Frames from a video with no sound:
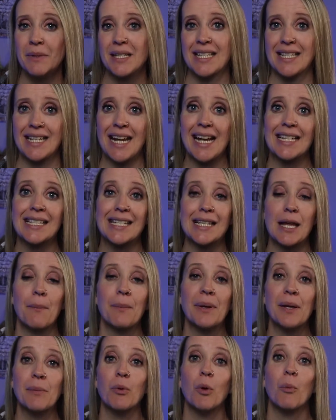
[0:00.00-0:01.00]
mistakes
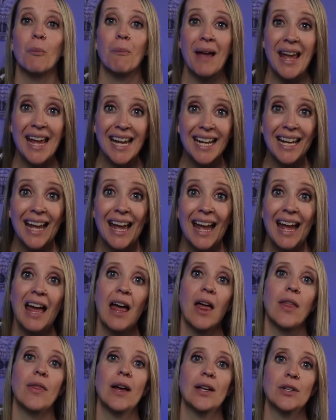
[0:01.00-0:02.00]
that people make
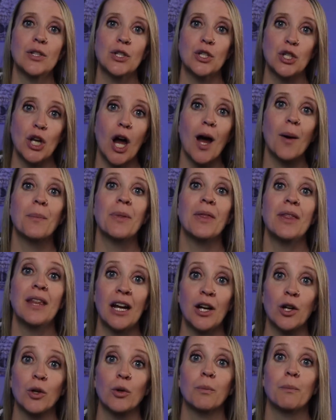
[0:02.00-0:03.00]
that stop
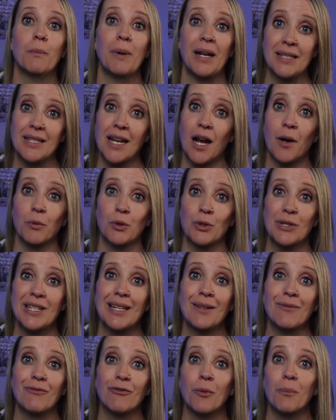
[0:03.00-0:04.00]
their bedtime
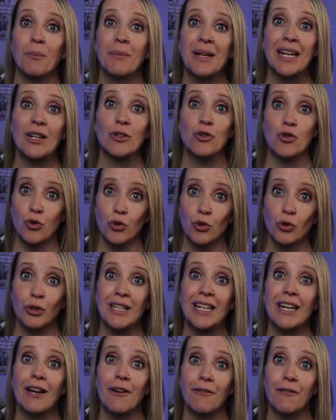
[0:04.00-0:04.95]
routine from being truly